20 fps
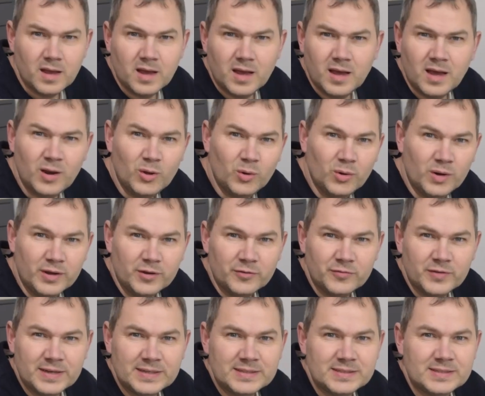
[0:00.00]
Hello Lego
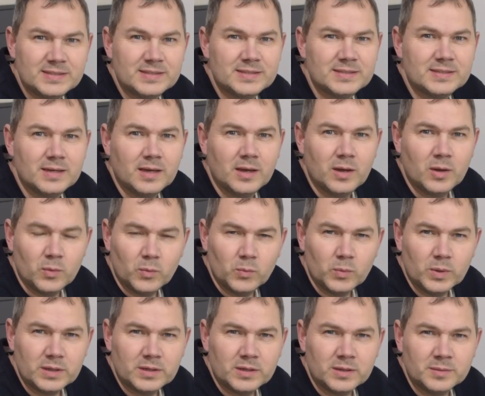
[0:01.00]
fans,
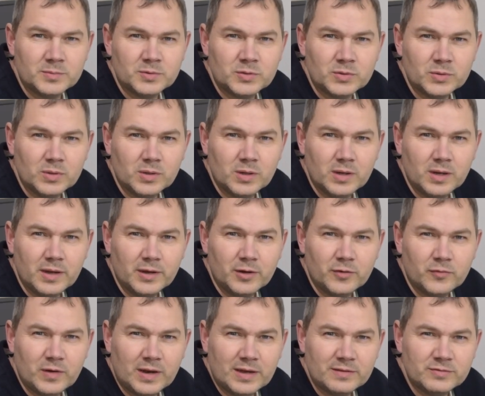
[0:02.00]
welcome to Lego
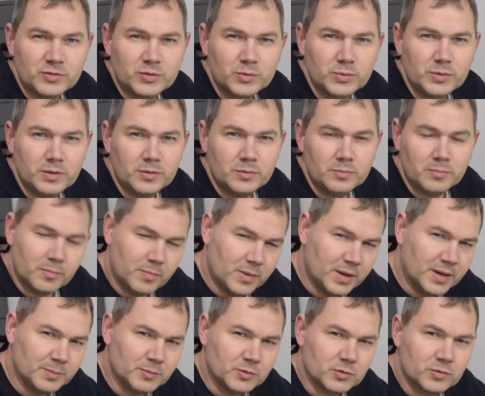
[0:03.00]
for Life studio. My
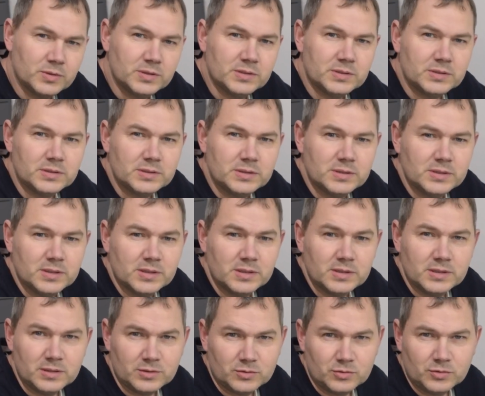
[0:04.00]
name is Chris
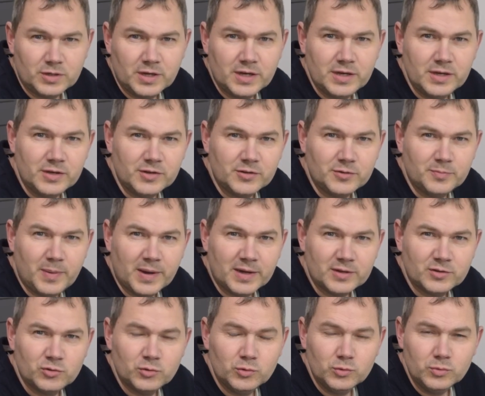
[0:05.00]
and today is part
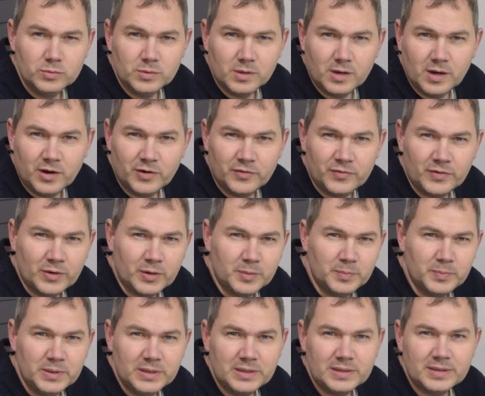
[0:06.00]
2 of our
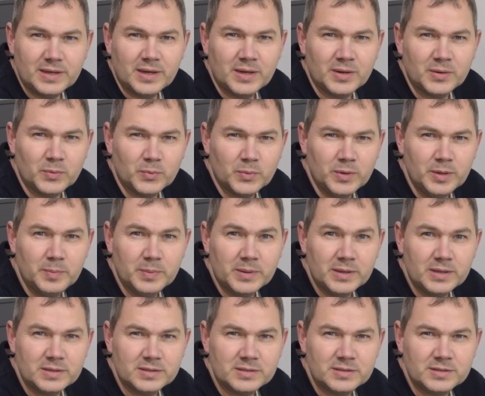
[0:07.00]
build and
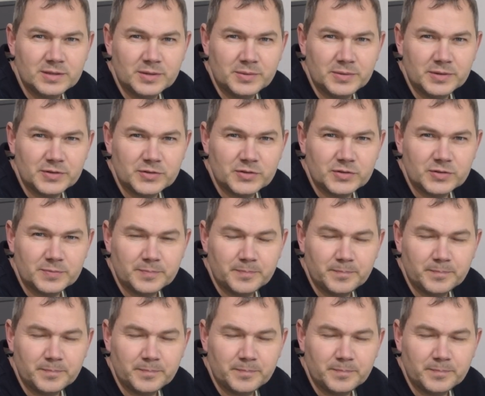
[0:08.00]
rebuild series.